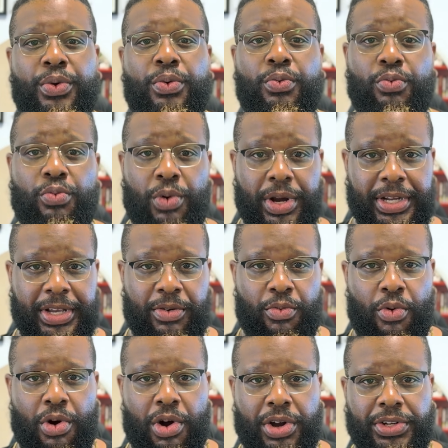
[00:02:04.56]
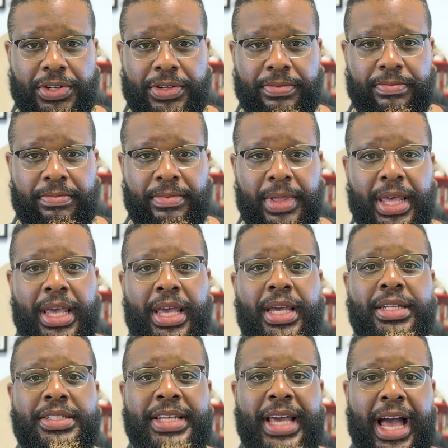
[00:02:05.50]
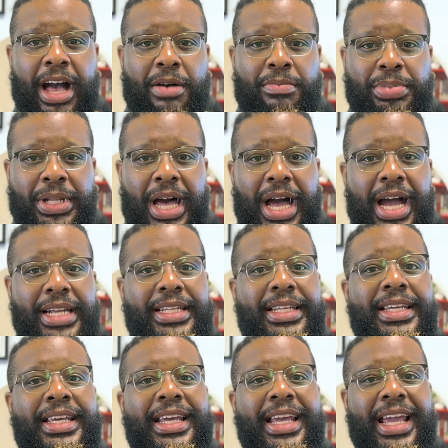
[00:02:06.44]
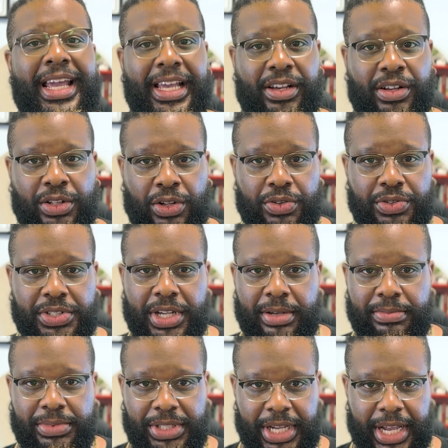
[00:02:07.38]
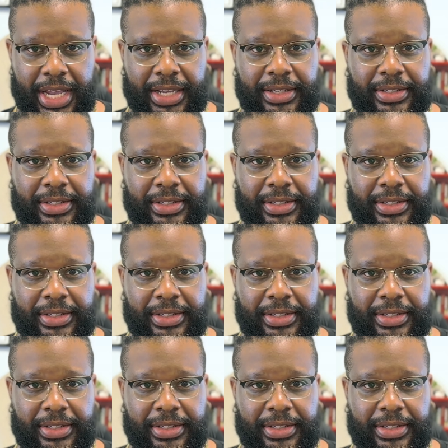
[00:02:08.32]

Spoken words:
running water, towel blot, and close-up check.